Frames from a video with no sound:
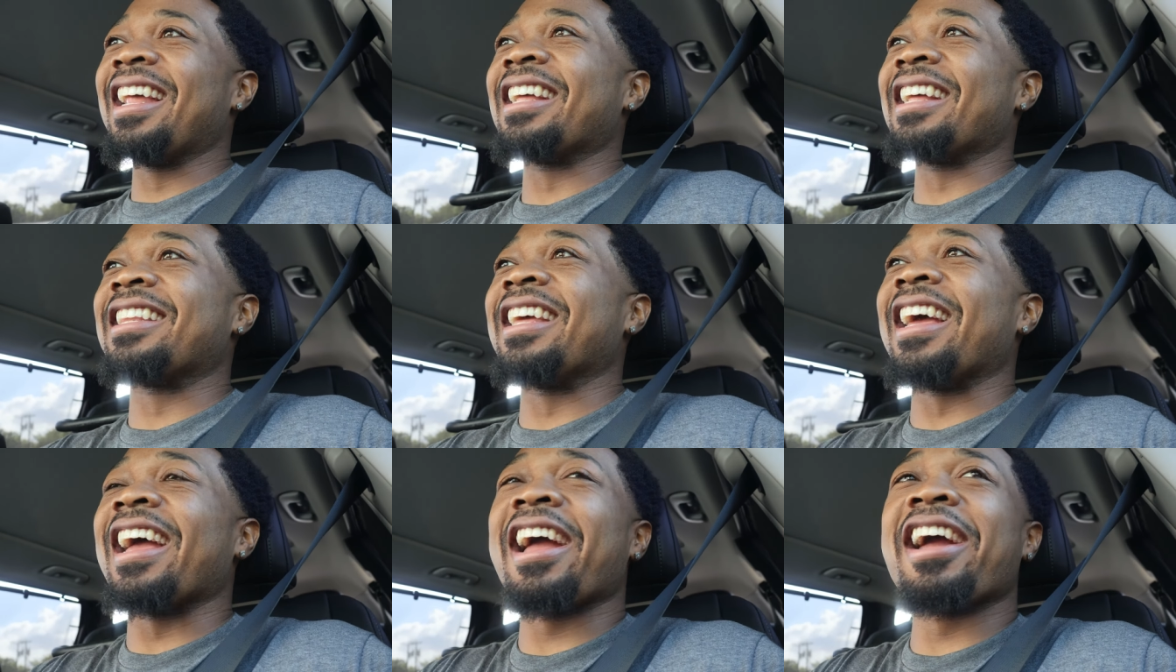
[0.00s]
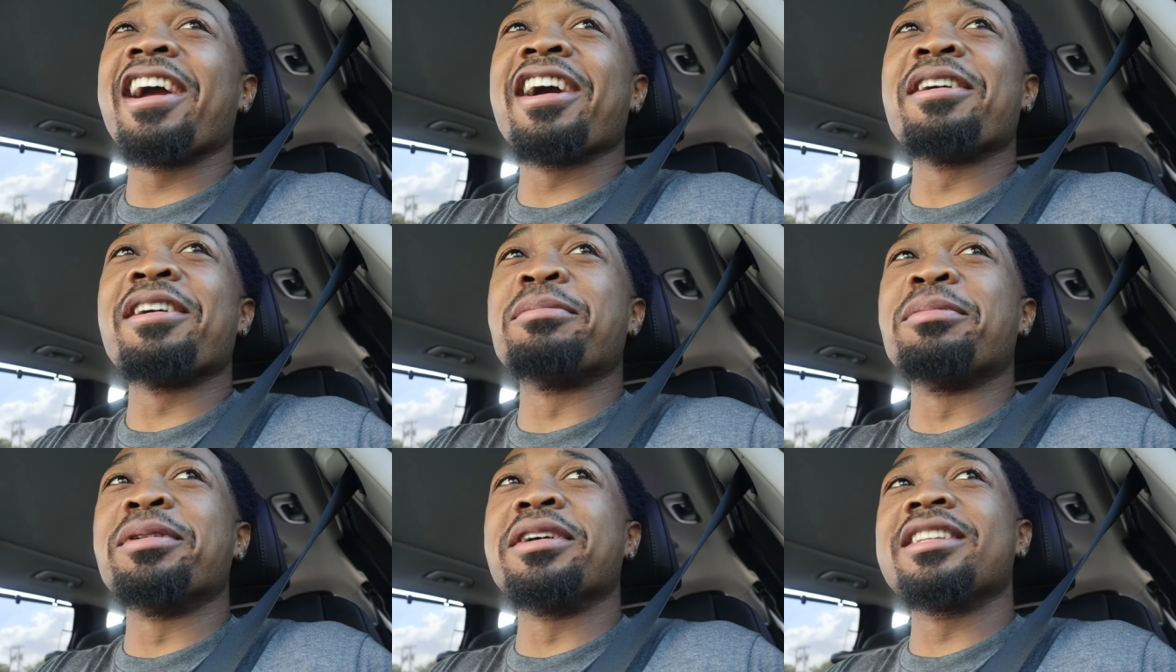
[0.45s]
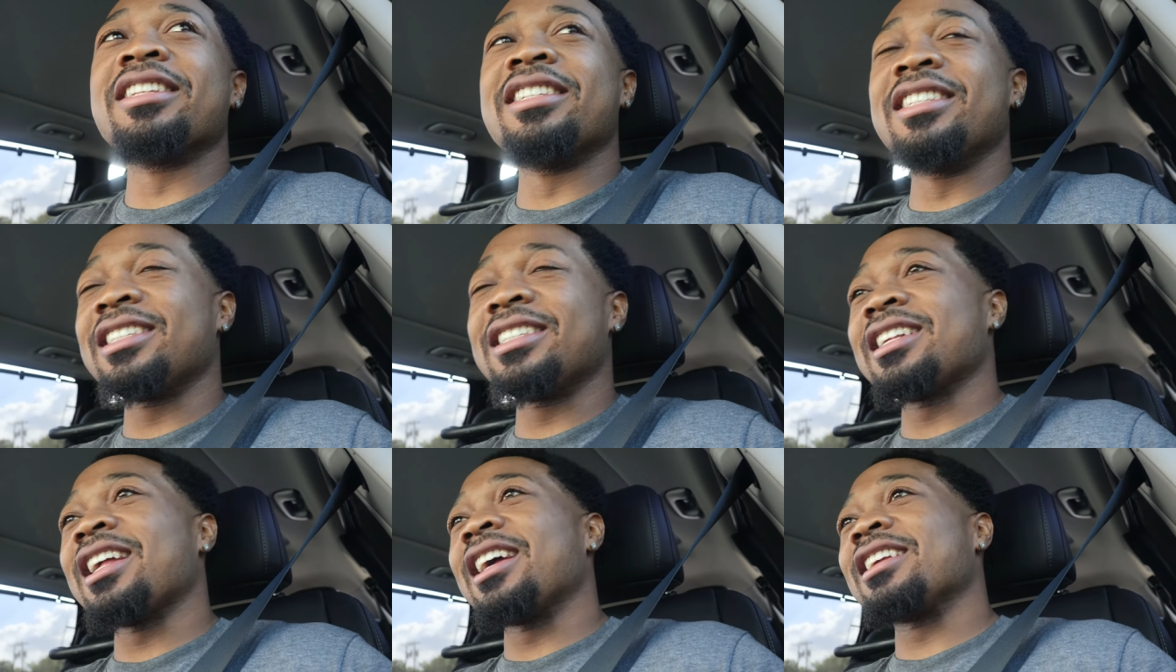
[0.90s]
Not the hair, but
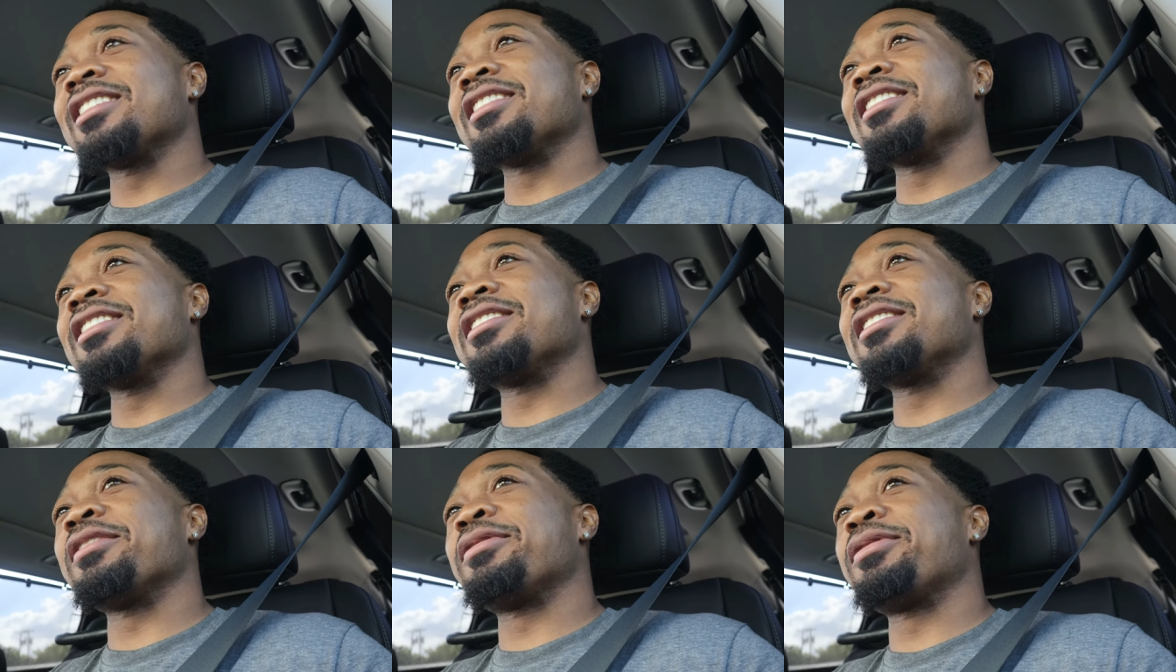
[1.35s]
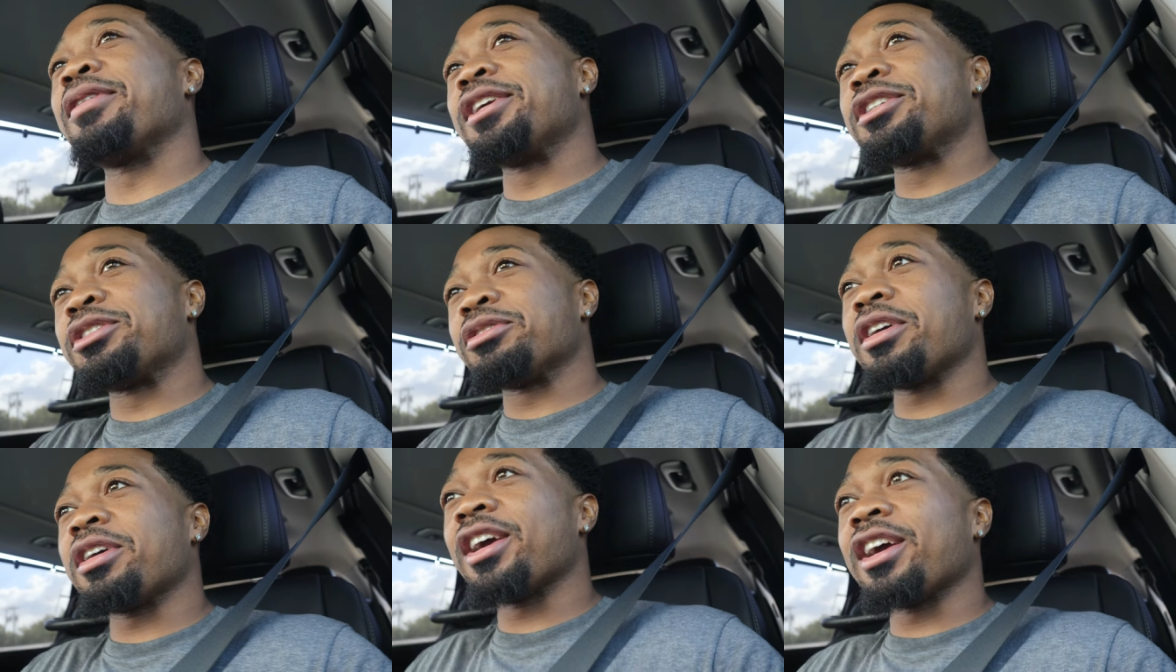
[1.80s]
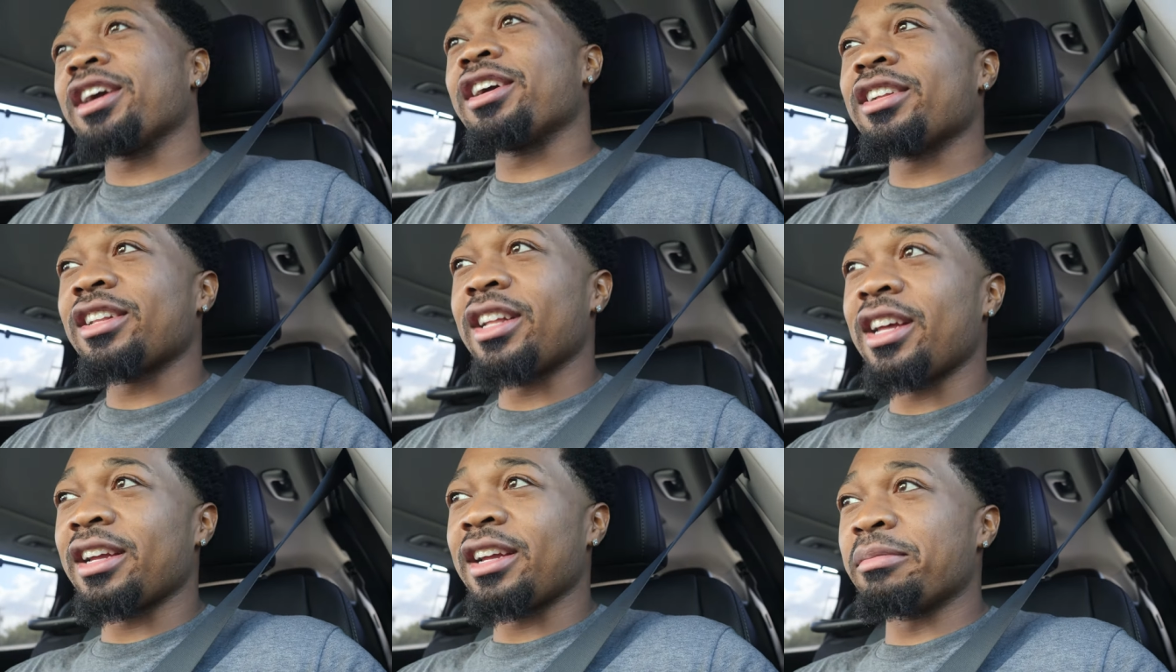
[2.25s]
just like the the facial hair,
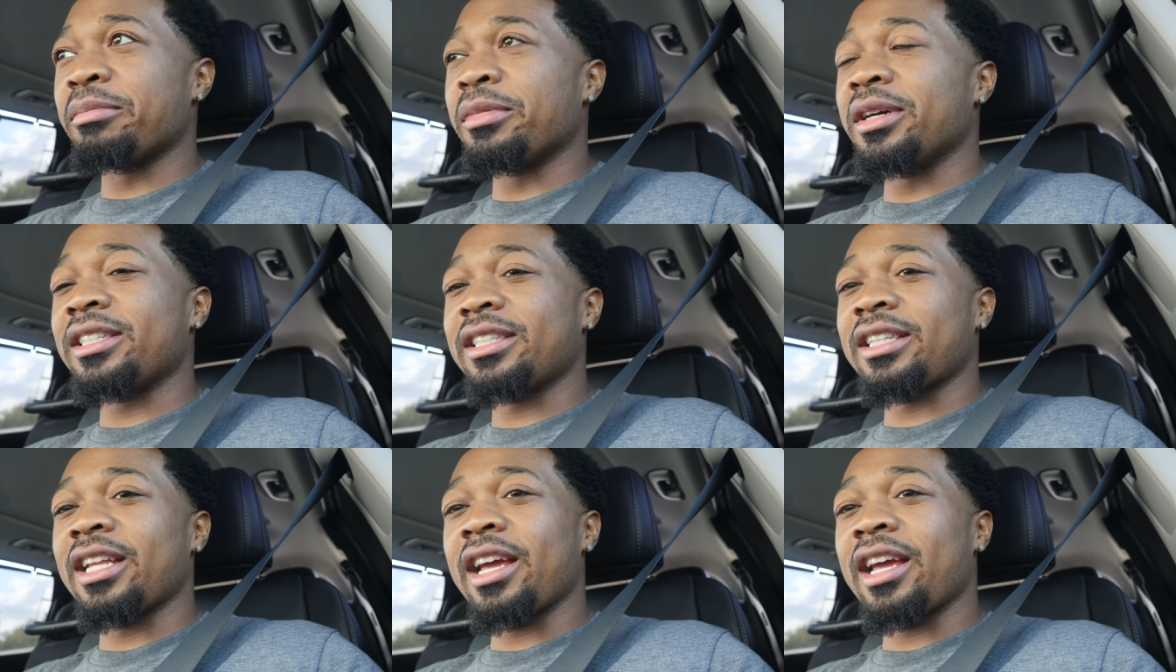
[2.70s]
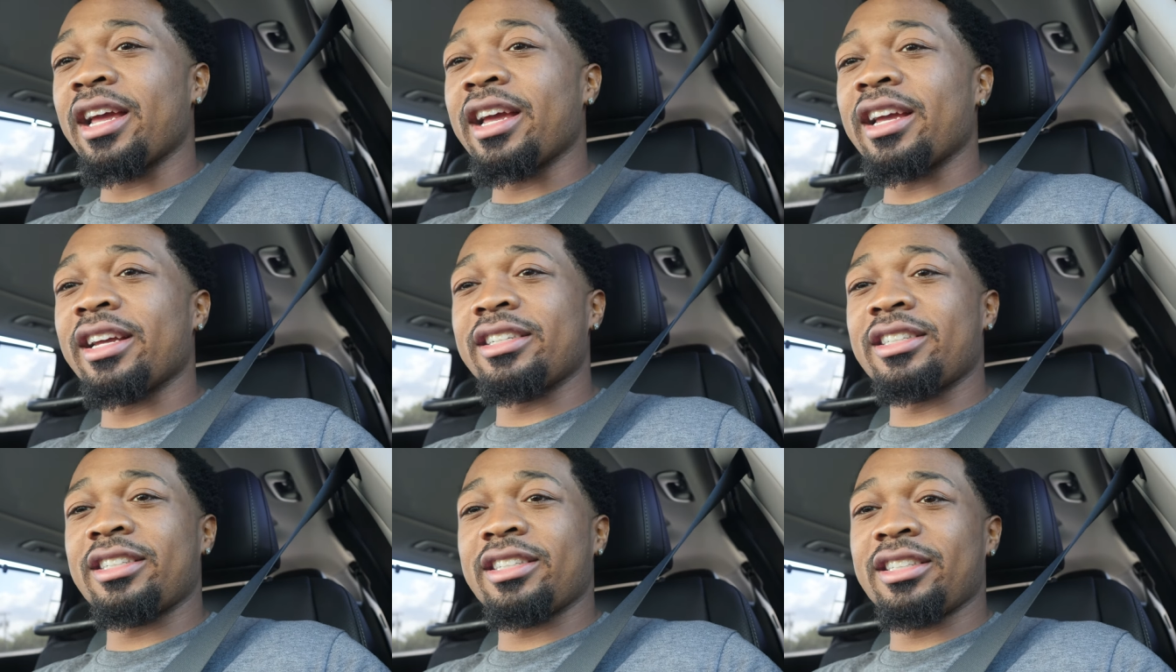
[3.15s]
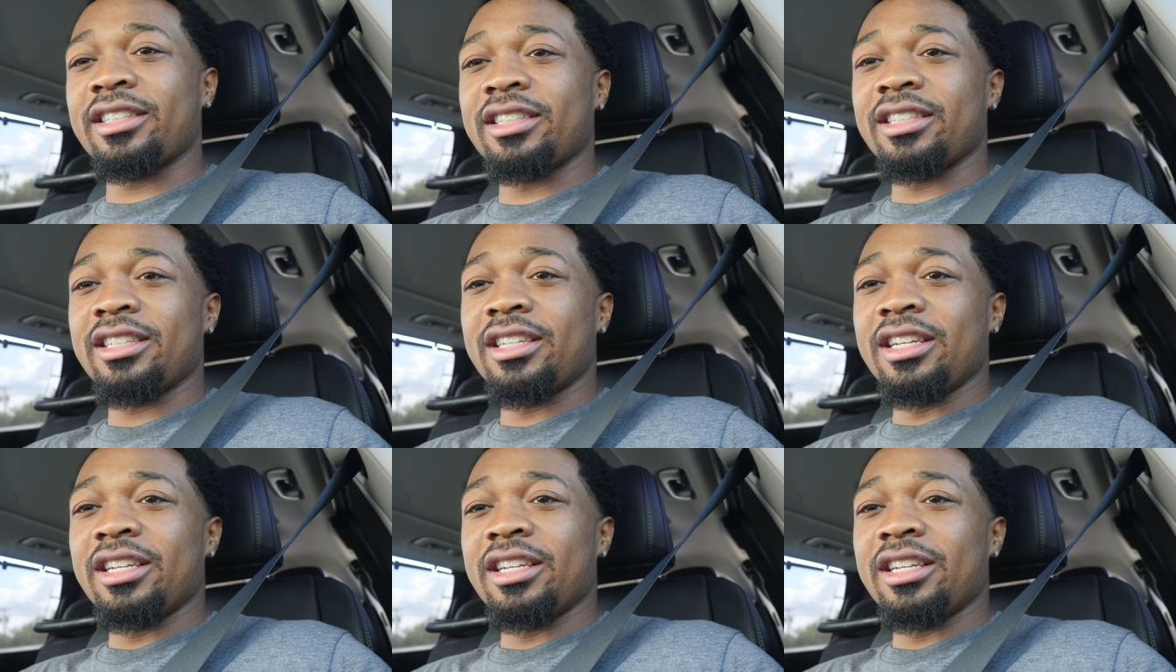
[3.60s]
like mustache,